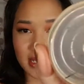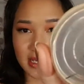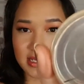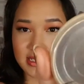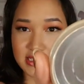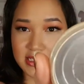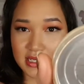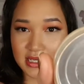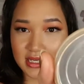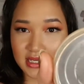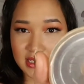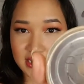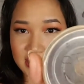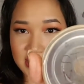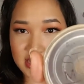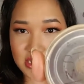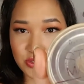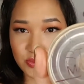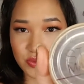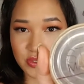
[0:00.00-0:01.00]
like I said again,
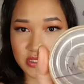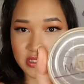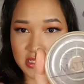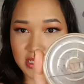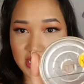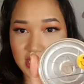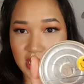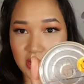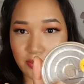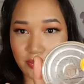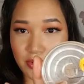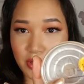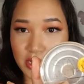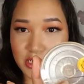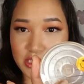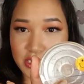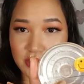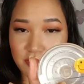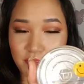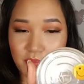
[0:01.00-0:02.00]
this was in a
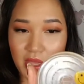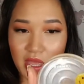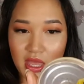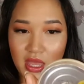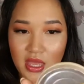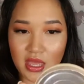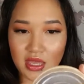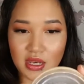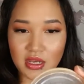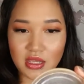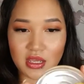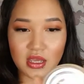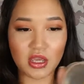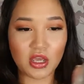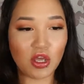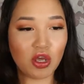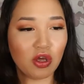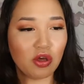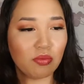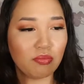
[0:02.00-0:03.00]
project pan,
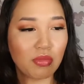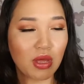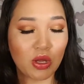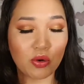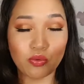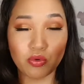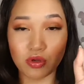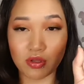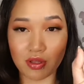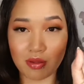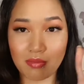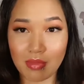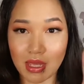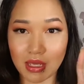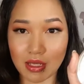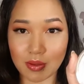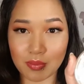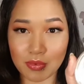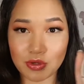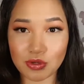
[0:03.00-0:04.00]
my rolling
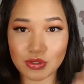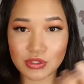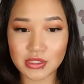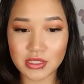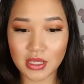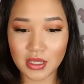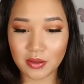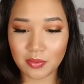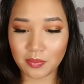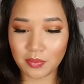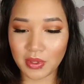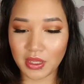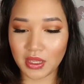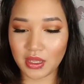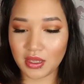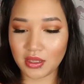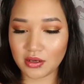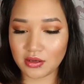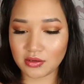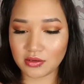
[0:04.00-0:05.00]
makeup use up,
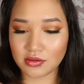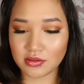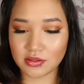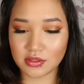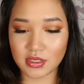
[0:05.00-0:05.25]
and